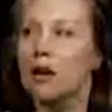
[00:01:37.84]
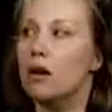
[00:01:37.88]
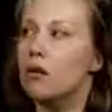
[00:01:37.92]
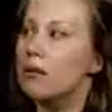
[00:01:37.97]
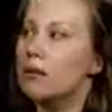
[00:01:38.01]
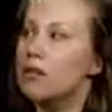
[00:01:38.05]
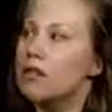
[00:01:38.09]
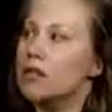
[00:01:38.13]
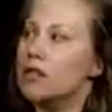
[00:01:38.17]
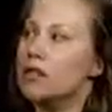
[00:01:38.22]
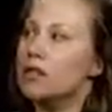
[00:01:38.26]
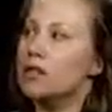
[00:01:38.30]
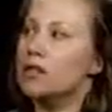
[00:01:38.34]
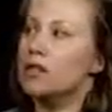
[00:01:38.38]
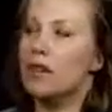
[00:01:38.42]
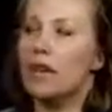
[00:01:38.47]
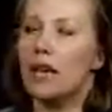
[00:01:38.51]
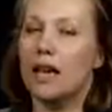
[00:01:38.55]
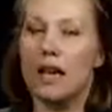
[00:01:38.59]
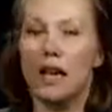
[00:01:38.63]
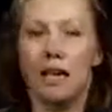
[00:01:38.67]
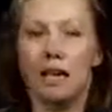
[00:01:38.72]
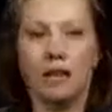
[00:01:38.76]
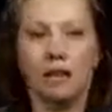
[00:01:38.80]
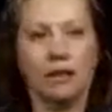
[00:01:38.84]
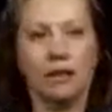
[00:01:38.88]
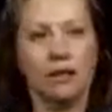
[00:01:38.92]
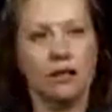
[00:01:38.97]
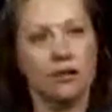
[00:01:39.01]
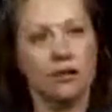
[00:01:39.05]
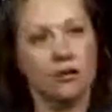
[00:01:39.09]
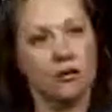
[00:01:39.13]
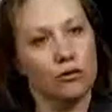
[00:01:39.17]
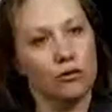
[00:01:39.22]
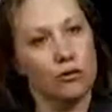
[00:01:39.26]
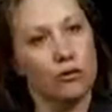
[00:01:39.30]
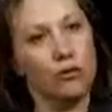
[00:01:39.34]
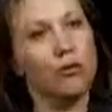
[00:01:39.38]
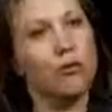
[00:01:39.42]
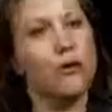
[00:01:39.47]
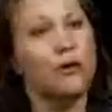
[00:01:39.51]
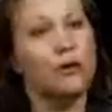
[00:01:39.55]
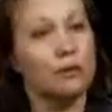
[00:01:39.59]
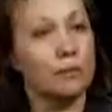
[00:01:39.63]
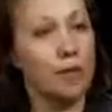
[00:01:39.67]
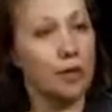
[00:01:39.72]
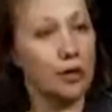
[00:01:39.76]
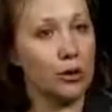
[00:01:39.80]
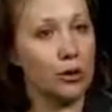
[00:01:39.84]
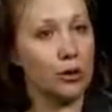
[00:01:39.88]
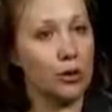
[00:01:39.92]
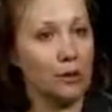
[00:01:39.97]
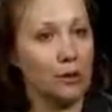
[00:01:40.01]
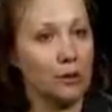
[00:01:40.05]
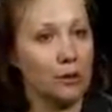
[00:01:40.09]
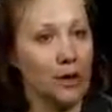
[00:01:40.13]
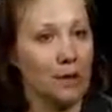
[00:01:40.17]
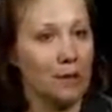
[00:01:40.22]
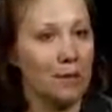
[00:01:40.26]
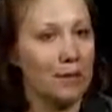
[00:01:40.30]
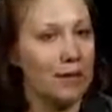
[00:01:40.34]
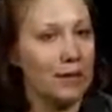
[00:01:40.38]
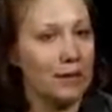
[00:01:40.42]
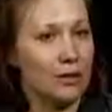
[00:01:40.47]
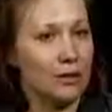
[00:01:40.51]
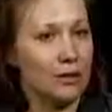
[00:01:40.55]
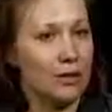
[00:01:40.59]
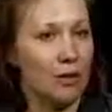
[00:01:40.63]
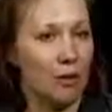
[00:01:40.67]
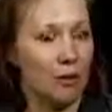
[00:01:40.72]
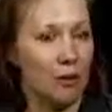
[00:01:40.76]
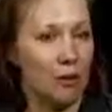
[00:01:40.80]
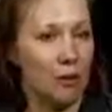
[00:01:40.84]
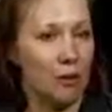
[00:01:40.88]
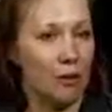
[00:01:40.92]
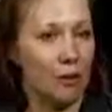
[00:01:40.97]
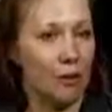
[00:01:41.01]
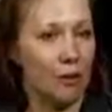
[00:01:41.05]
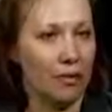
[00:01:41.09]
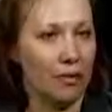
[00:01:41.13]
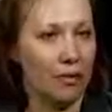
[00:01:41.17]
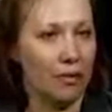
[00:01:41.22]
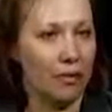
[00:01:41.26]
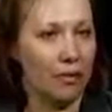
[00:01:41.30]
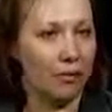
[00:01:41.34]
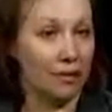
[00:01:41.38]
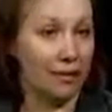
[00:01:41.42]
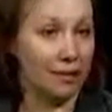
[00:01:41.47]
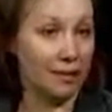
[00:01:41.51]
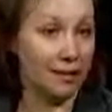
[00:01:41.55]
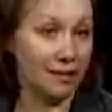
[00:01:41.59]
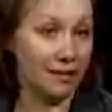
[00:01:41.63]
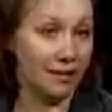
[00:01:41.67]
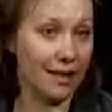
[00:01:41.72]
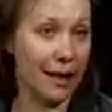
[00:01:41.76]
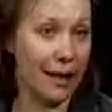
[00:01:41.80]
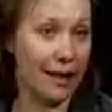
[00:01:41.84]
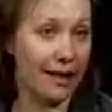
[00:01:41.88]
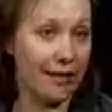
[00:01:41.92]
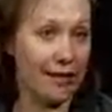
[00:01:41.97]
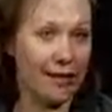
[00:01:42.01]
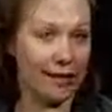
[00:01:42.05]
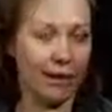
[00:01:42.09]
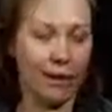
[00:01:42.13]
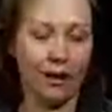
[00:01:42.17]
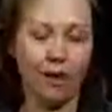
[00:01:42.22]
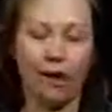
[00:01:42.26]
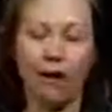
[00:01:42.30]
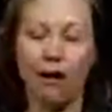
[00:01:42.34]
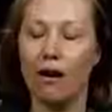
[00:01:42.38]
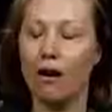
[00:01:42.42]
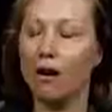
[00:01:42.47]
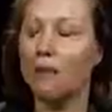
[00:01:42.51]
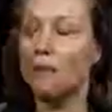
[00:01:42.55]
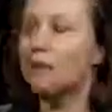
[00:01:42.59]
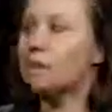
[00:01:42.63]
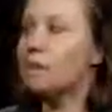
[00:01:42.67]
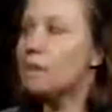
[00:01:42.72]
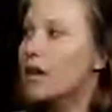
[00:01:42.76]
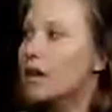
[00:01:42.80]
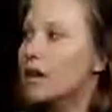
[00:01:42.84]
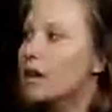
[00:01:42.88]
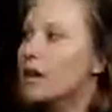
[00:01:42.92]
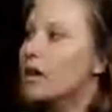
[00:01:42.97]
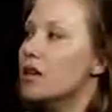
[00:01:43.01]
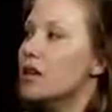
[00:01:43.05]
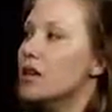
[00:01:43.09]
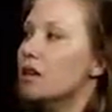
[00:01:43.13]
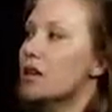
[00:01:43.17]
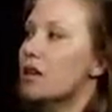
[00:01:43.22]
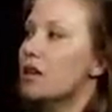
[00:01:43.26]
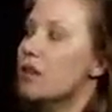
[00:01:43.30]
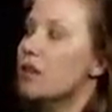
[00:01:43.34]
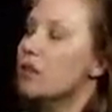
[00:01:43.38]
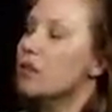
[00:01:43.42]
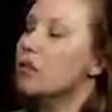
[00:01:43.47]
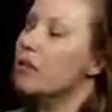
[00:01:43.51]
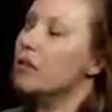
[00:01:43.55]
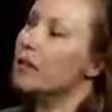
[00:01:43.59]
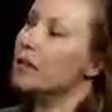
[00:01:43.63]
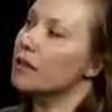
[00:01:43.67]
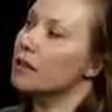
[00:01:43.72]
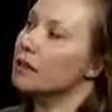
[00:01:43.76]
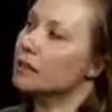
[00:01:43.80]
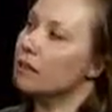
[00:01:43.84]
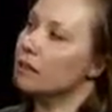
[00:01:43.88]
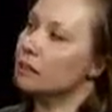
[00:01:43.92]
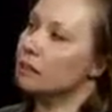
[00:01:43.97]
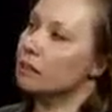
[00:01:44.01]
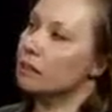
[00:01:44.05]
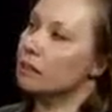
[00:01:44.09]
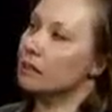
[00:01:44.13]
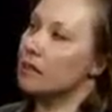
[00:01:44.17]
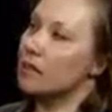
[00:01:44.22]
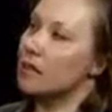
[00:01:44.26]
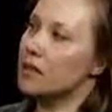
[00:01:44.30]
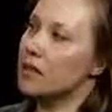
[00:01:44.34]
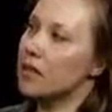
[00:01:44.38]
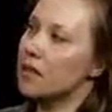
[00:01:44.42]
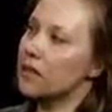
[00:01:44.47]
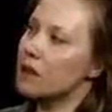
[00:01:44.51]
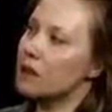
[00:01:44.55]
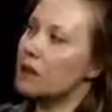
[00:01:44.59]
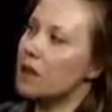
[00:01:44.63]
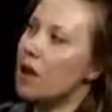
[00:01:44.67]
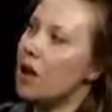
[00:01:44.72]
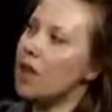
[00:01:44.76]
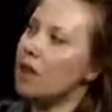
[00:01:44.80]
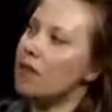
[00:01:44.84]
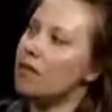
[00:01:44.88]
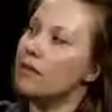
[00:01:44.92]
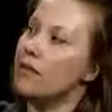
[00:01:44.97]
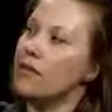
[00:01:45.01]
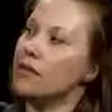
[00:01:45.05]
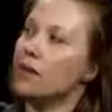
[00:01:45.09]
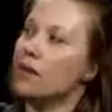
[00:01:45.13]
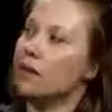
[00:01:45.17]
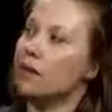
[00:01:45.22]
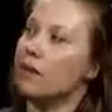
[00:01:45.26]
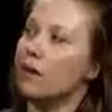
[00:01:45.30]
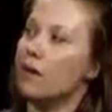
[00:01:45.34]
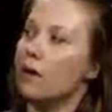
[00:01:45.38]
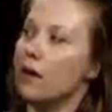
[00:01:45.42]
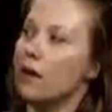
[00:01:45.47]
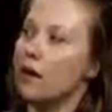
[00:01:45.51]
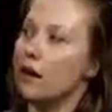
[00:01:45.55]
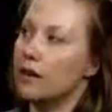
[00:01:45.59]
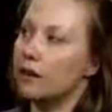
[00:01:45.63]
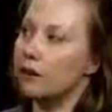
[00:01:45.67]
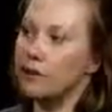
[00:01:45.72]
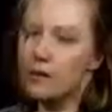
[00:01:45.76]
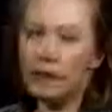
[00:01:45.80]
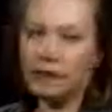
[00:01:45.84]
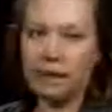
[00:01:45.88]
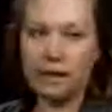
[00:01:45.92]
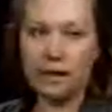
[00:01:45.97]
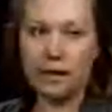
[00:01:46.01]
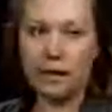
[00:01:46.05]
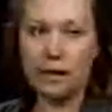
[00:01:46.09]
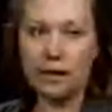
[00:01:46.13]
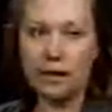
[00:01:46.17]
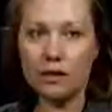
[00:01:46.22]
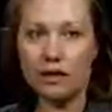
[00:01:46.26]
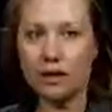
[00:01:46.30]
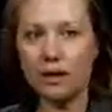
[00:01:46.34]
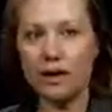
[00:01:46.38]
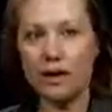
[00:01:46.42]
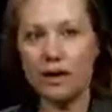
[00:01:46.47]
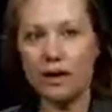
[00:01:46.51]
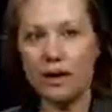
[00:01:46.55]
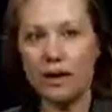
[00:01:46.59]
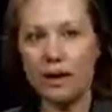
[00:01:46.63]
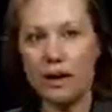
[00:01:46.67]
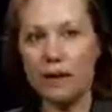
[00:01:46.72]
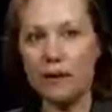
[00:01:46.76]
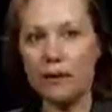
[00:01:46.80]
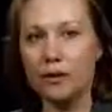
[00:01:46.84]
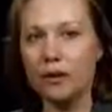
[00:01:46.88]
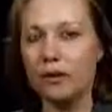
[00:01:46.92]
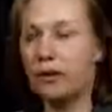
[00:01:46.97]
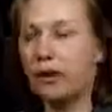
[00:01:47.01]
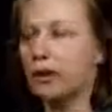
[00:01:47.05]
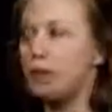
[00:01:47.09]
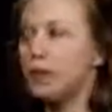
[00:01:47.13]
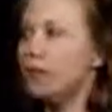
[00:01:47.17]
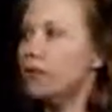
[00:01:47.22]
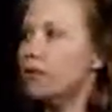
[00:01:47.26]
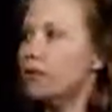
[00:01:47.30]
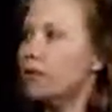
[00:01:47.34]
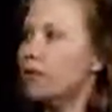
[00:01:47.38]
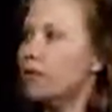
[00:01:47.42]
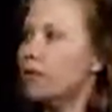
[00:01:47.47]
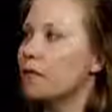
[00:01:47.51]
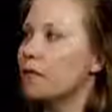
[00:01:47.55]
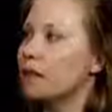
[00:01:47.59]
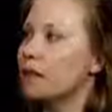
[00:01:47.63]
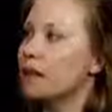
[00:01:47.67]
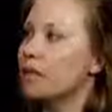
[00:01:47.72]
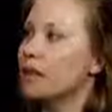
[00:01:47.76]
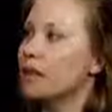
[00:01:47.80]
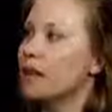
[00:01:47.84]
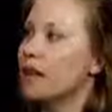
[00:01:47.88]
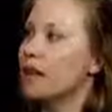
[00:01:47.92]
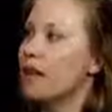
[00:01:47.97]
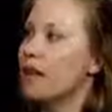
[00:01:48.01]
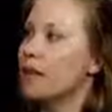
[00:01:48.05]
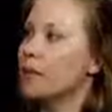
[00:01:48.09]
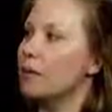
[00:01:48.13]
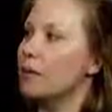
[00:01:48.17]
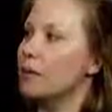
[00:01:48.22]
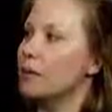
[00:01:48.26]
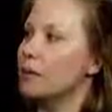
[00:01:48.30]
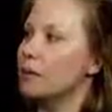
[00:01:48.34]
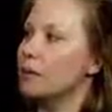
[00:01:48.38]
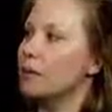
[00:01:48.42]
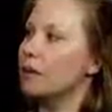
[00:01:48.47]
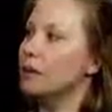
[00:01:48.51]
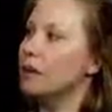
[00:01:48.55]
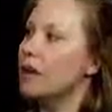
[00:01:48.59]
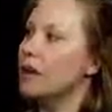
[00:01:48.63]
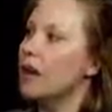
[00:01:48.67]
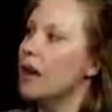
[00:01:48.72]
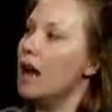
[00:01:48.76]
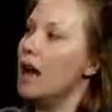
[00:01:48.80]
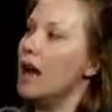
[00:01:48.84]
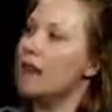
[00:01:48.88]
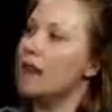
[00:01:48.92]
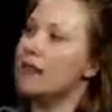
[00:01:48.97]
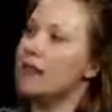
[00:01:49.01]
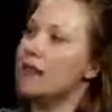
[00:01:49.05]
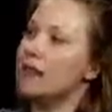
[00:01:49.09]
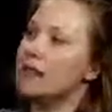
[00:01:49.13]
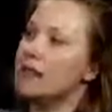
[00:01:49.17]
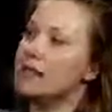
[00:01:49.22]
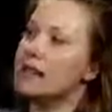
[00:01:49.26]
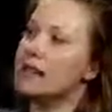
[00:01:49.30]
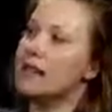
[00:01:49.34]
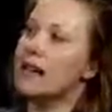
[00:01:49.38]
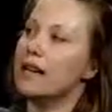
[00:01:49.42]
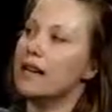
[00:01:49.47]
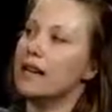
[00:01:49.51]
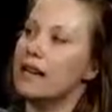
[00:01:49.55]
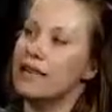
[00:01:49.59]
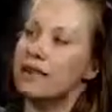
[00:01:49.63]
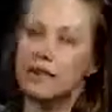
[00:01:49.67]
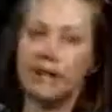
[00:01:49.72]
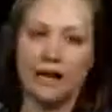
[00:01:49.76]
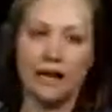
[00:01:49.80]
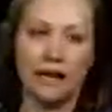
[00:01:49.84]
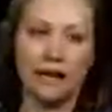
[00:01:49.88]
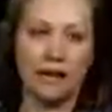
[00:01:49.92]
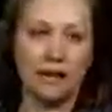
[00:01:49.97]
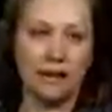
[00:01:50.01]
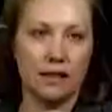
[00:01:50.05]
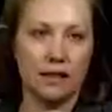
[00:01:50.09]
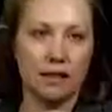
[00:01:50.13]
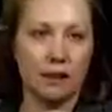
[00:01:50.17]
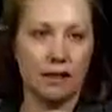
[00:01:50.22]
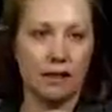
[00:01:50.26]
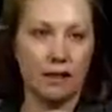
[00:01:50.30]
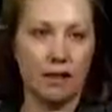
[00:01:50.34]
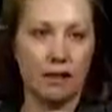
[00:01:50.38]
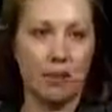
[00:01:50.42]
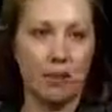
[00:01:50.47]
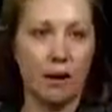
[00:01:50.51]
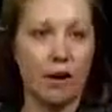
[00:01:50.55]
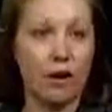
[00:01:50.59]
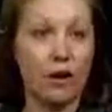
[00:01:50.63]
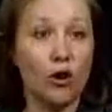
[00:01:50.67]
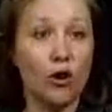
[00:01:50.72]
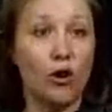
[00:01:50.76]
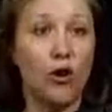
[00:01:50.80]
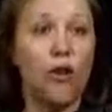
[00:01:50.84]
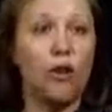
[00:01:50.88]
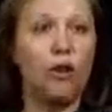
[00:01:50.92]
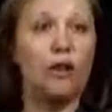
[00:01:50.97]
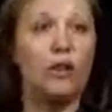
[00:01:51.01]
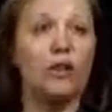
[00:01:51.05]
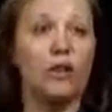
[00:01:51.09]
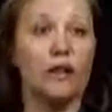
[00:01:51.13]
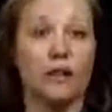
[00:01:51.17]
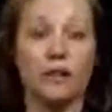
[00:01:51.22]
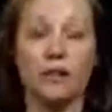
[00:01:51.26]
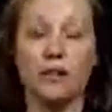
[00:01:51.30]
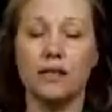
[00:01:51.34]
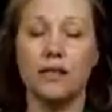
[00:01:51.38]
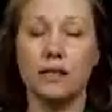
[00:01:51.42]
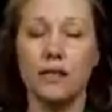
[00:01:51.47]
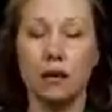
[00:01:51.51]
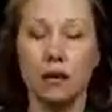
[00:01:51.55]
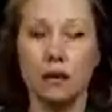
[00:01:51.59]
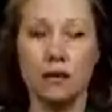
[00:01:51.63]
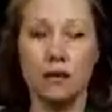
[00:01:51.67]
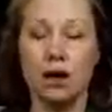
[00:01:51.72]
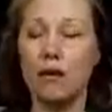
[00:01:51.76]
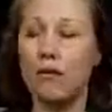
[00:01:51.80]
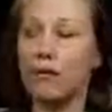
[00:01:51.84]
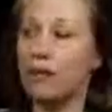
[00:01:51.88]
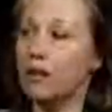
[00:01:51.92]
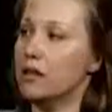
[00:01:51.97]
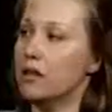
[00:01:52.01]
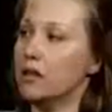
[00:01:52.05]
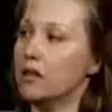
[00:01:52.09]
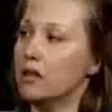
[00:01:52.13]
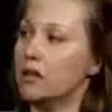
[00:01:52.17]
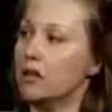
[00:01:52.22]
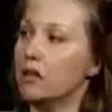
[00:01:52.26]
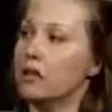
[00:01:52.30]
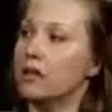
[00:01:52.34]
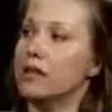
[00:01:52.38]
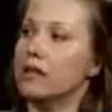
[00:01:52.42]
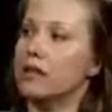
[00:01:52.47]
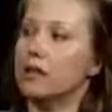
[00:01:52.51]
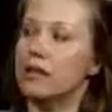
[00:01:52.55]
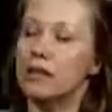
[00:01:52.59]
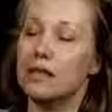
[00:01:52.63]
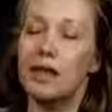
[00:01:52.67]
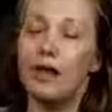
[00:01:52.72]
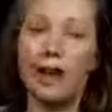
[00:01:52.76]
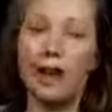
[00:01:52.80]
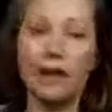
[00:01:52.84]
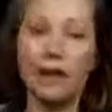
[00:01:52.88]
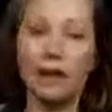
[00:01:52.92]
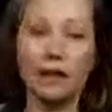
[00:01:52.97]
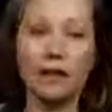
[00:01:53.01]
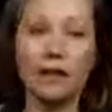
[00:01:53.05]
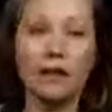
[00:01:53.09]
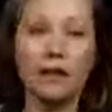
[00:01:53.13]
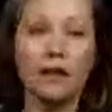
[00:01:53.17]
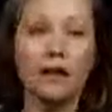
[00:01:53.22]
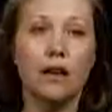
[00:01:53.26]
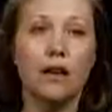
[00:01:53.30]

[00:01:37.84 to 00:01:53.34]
We just can't do as much with them because we don't know what exactly they are. So to solve this for the Celsius temperature, the first thing I would do, I see I need to get this, my goal is, if I'm solving this for the C,